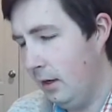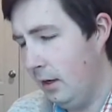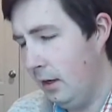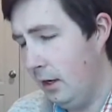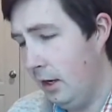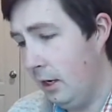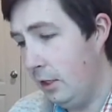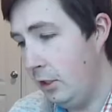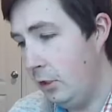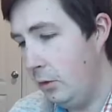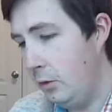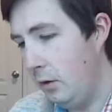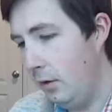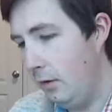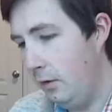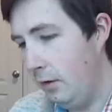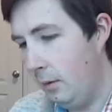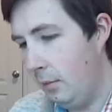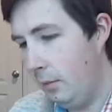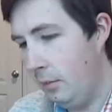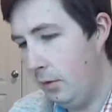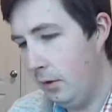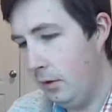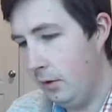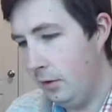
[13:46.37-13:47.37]
History of the
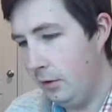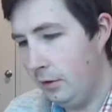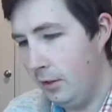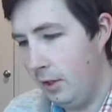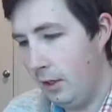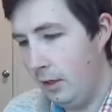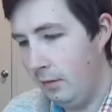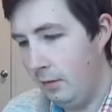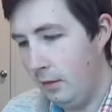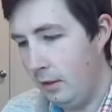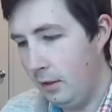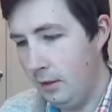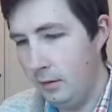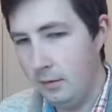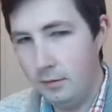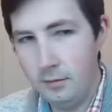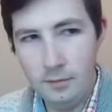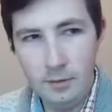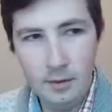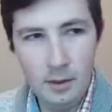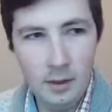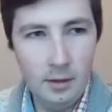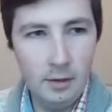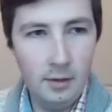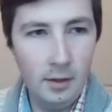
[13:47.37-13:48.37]
Imperial Navy.
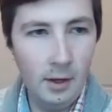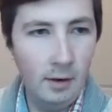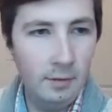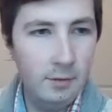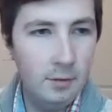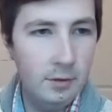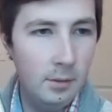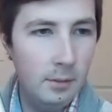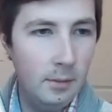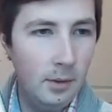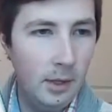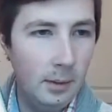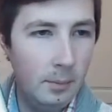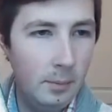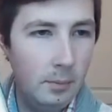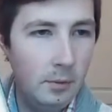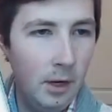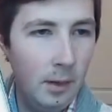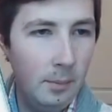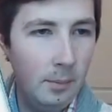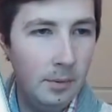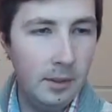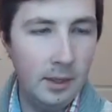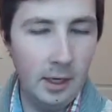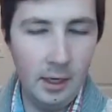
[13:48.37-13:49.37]
They have some like
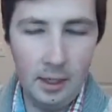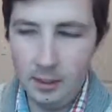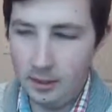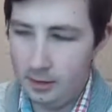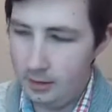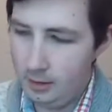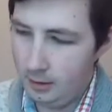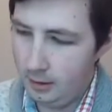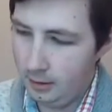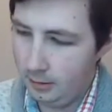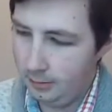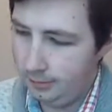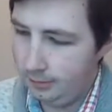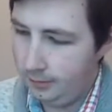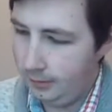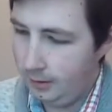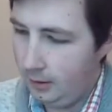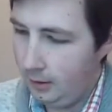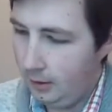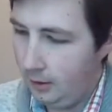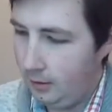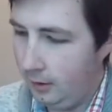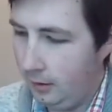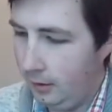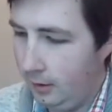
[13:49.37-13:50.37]
propaganda
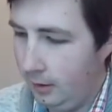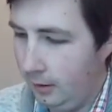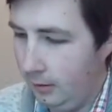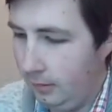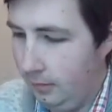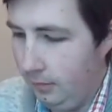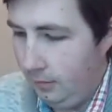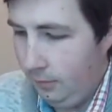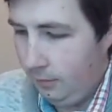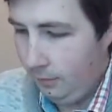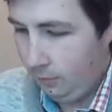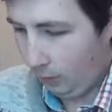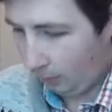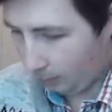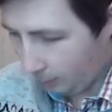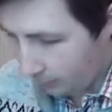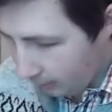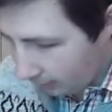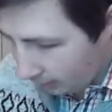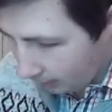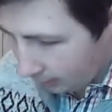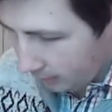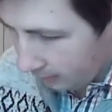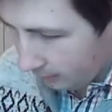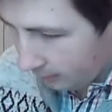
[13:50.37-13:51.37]

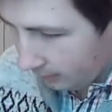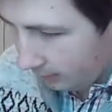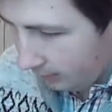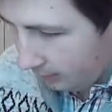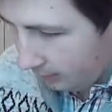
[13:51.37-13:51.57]
in